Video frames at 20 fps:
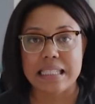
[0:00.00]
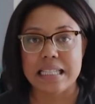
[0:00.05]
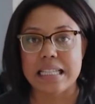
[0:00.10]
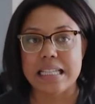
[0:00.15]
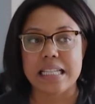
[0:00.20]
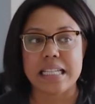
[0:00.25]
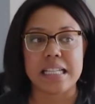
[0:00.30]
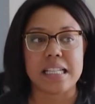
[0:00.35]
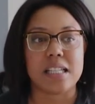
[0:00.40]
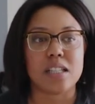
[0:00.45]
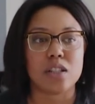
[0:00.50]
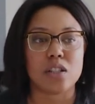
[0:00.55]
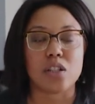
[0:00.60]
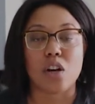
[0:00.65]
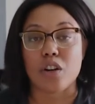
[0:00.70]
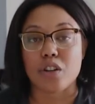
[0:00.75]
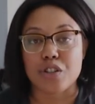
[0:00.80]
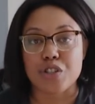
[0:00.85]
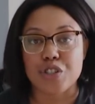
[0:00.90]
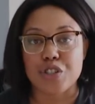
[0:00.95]
the
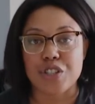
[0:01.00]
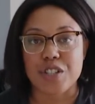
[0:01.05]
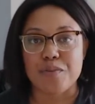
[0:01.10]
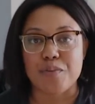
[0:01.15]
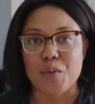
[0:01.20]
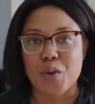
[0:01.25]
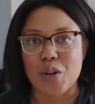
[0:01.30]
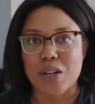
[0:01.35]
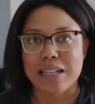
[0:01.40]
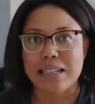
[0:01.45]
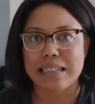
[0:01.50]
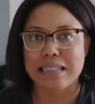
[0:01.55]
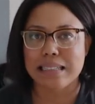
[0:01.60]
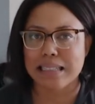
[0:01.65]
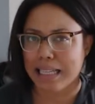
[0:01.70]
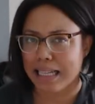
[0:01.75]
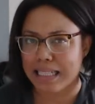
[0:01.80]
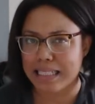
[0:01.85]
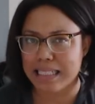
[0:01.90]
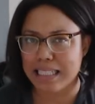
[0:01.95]
larger and more
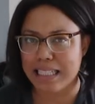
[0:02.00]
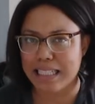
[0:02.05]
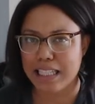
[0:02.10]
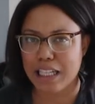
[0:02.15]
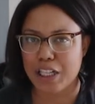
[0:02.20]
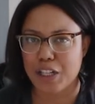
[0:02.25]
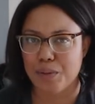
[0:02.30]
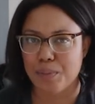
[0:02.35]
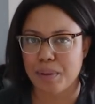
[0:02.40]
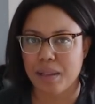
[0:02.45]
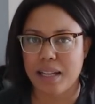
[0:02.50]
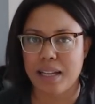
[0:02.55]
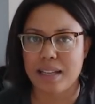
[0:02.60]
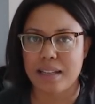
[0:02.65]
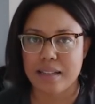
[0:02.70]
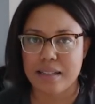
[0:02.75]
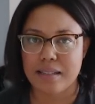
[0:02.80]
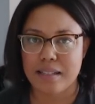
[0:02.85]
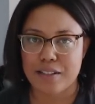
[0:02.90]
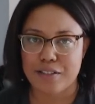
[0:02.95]
eclectic that your plant
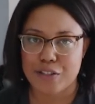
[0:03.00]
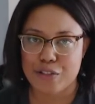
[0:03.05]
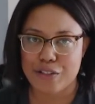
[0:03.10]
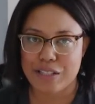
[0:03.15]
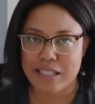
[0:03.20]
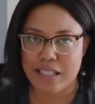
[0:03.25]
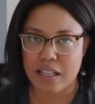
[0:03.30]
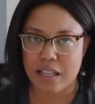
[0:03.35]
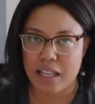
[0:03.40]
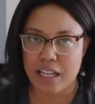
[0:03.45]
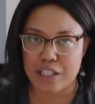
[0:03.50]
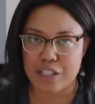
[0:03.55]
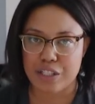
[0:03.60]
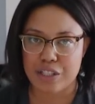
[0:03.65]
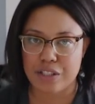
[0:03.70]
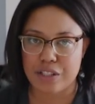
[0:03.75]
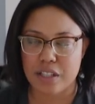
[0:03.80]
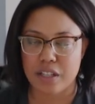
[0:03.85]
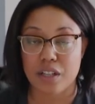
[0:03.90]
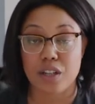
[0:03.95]
accessories
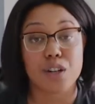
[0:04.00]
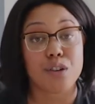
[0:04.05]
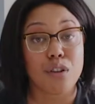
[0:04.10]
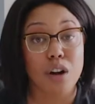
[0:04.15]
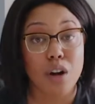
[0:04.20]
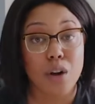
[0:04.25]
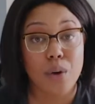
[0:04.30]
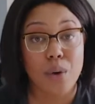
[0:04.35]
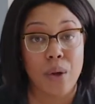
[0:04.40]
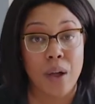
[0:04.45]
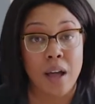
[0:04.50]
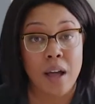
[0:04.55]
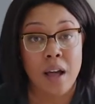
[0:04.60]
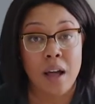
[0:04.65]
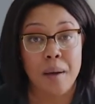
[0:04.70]
collection is gonna grow.